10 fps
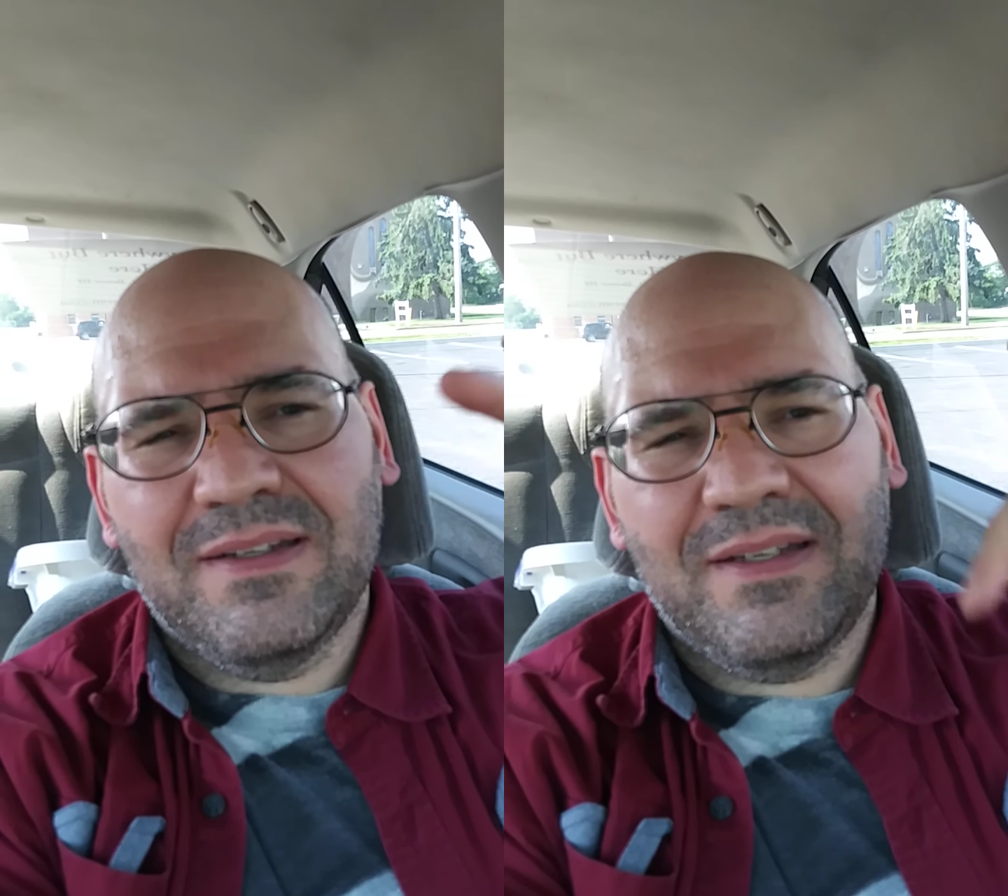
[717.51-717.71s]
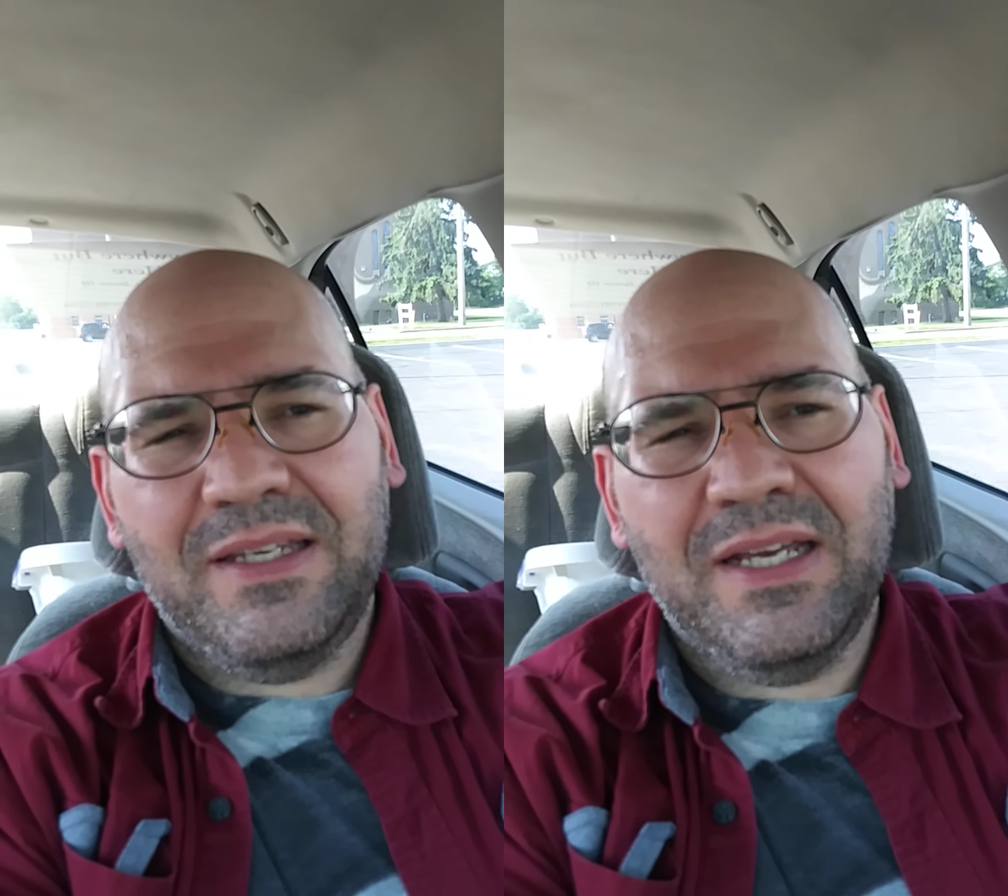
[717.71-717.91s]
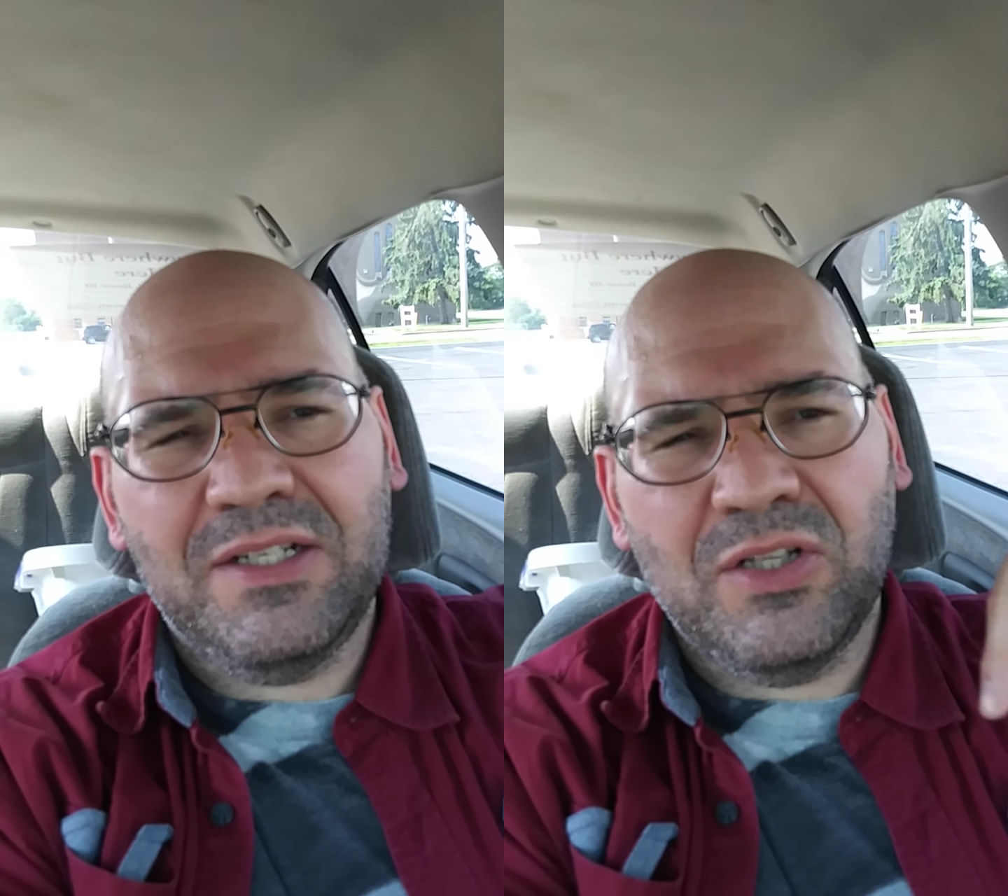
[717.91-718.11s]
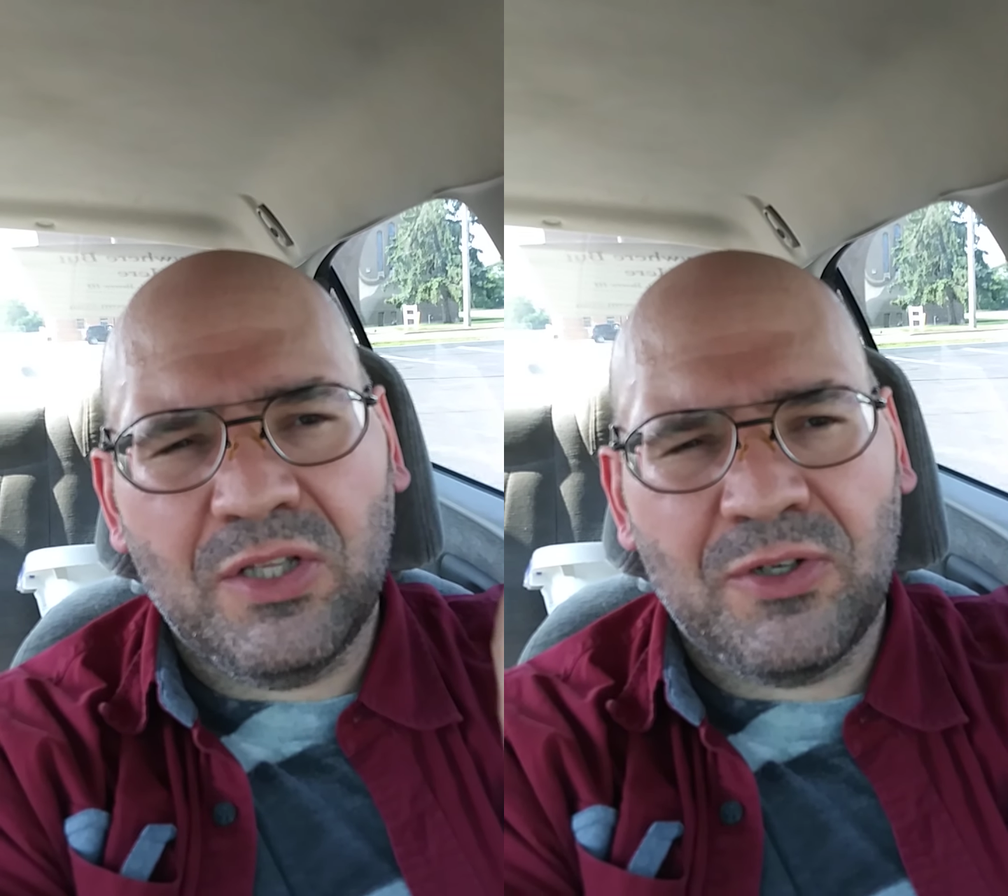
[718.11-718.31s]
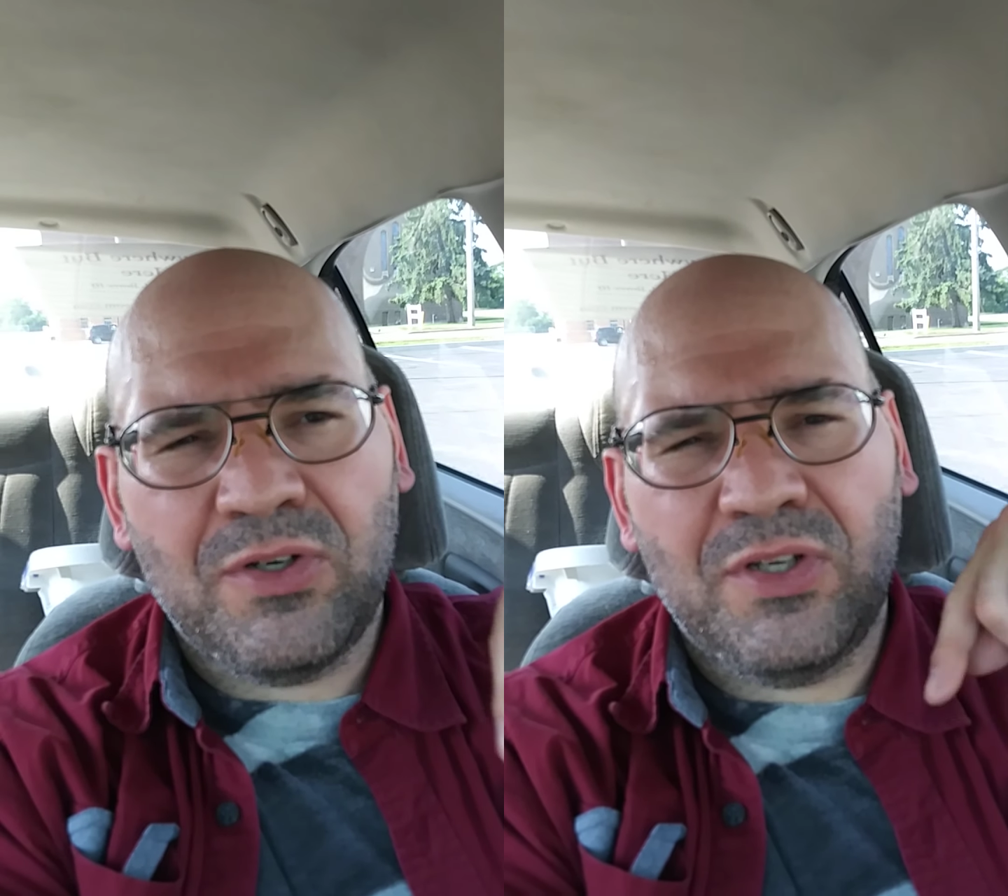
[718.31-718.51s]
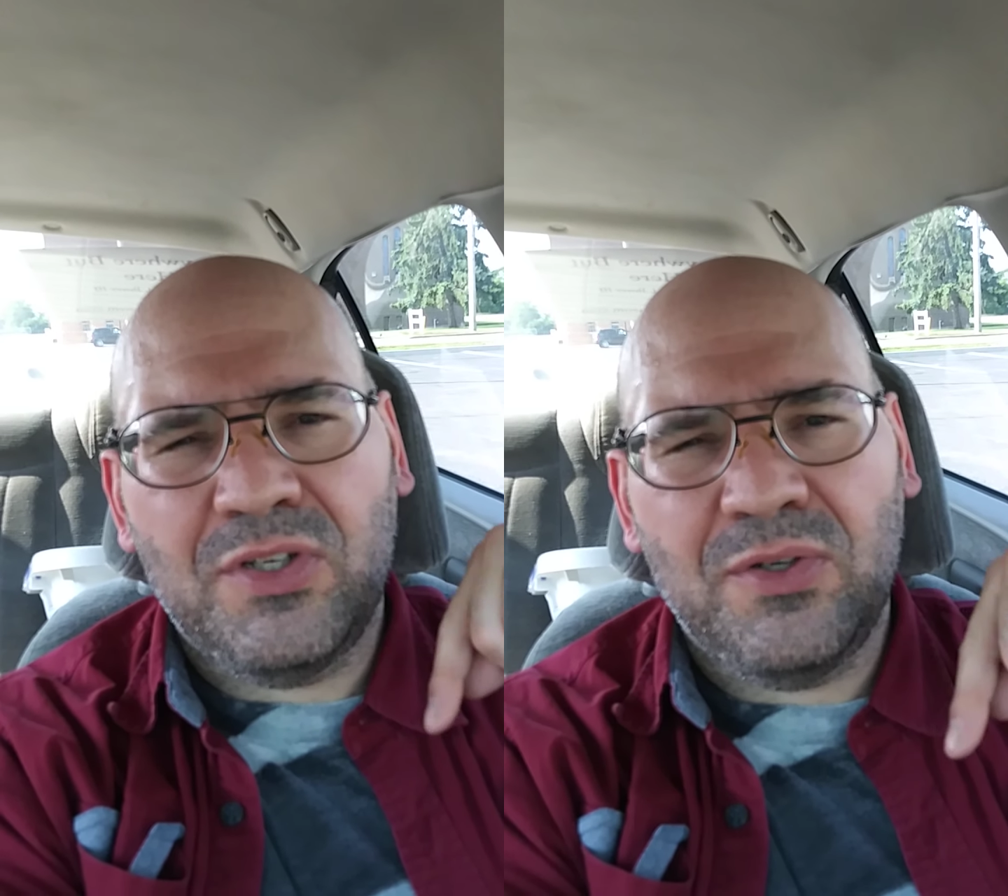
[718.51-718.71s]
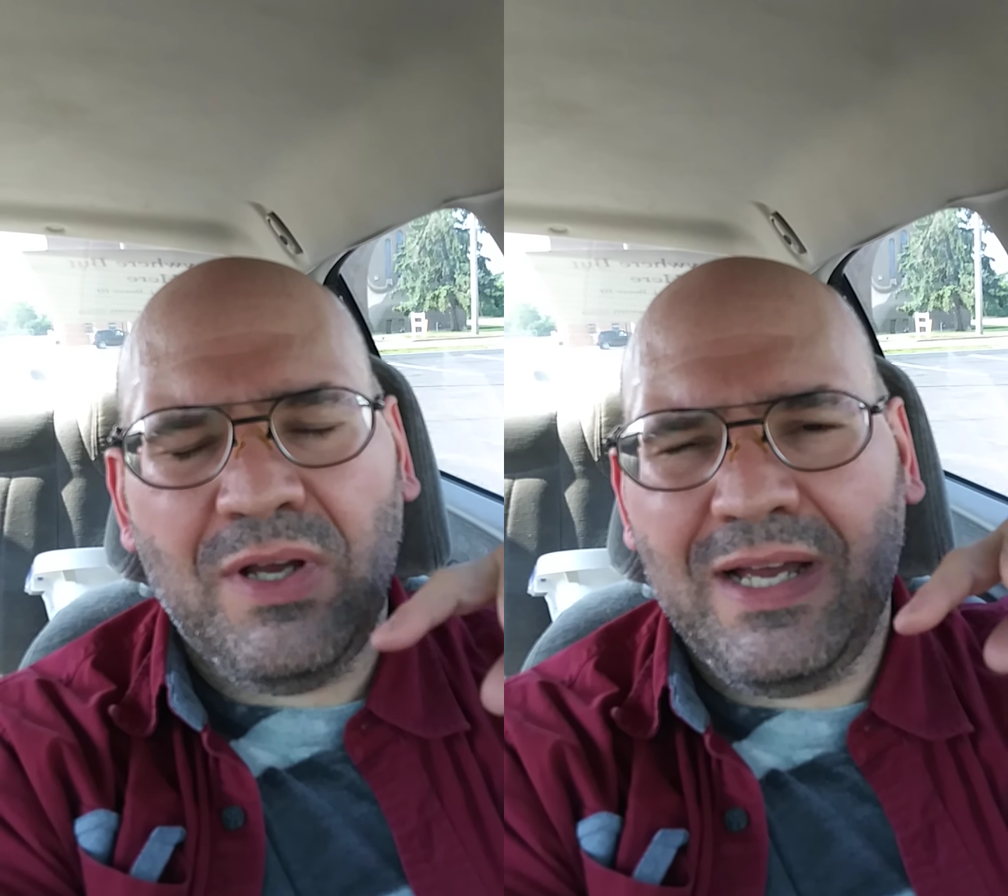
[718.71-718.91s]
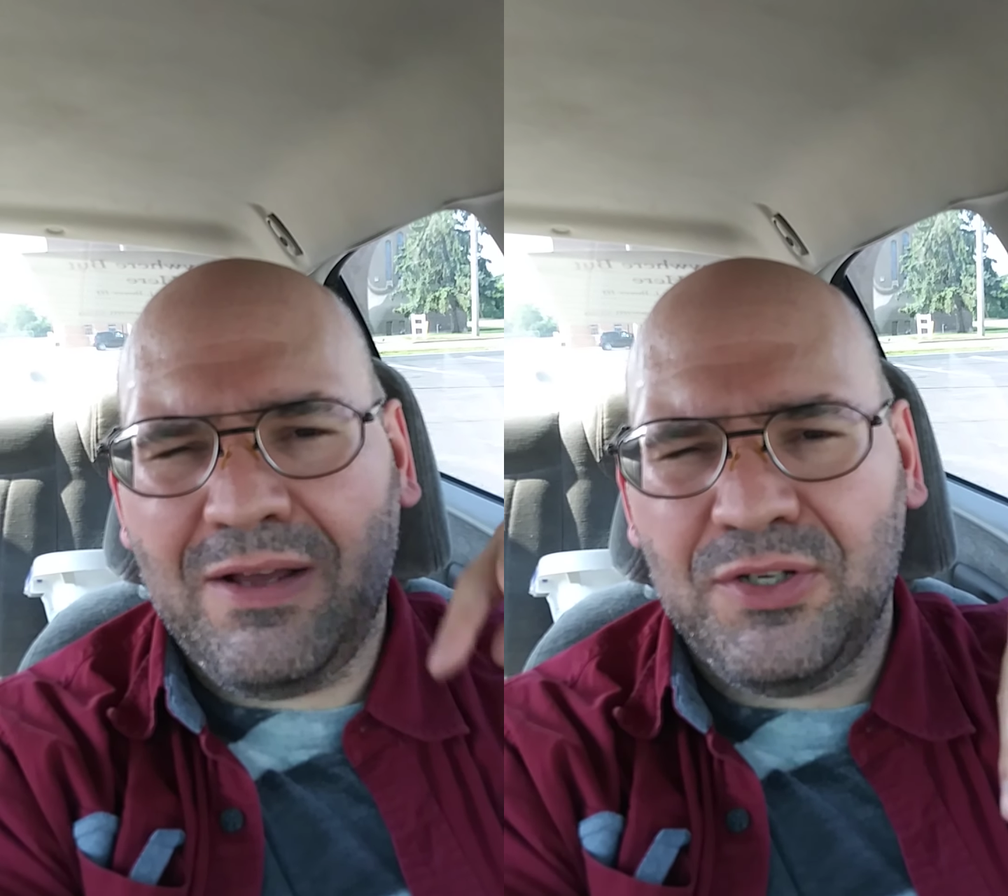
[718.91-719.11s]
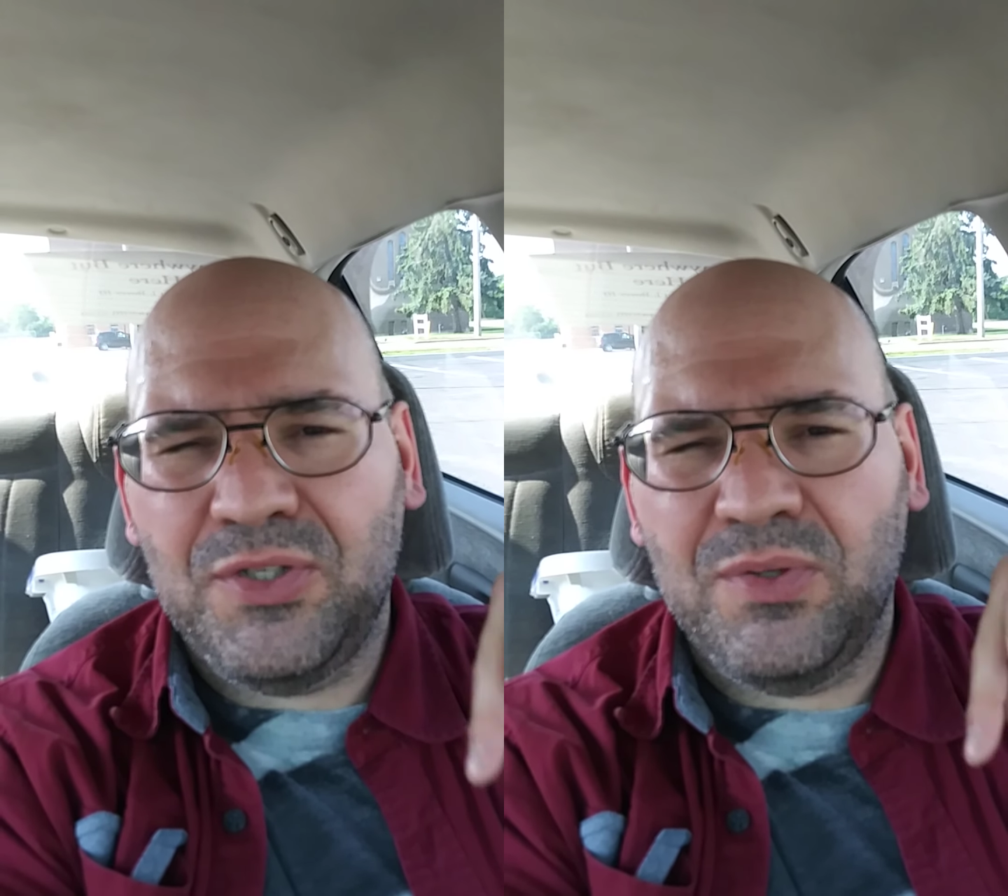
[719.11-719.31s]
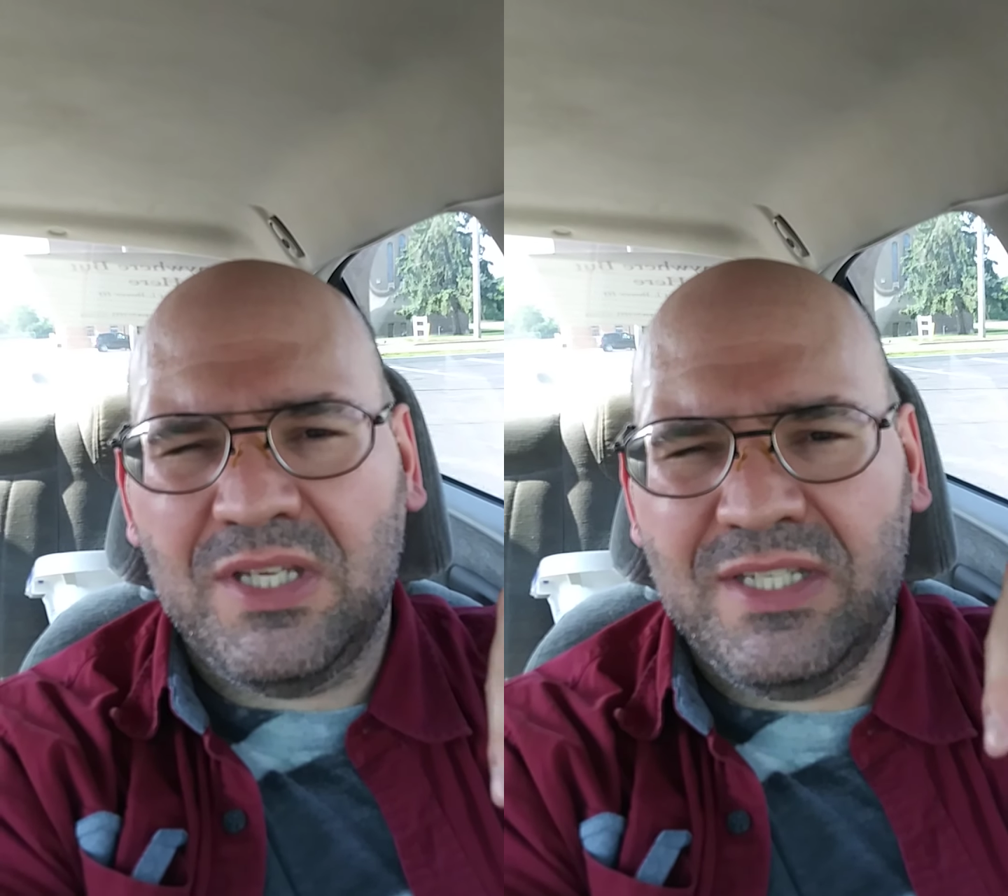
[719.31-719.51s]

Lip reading: he had to learn how to do the